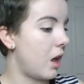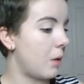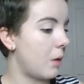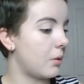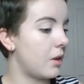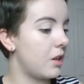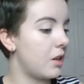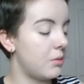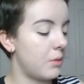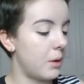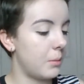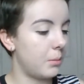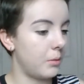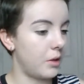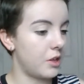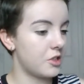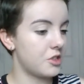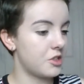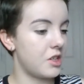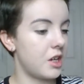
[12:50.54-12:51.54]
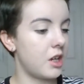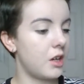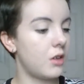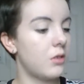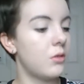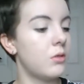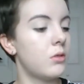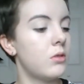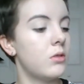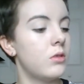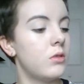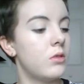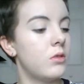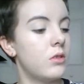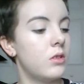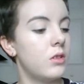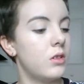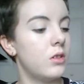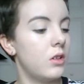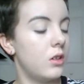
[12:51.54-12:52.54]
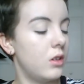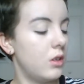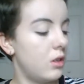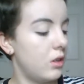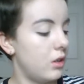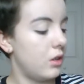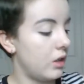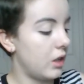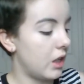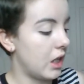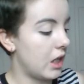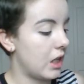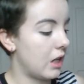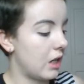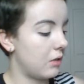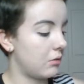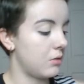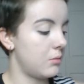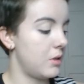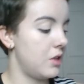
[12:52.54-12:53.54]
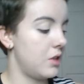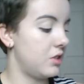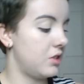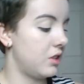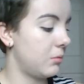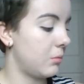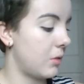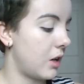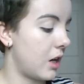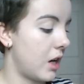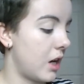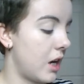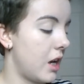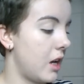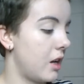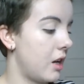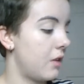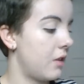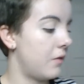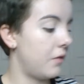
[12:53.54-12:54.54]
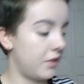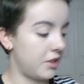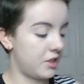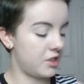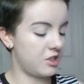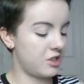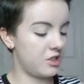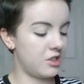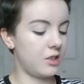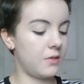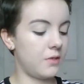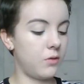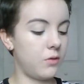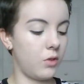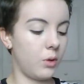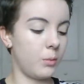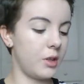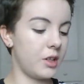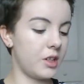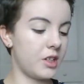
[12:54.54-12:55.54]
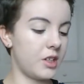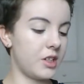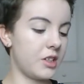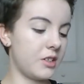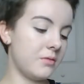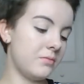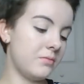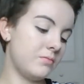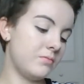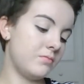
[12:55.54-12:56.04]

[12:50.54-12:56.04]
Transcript: I'm going to do my blush now. And I'm going to be using my Physicians Formula.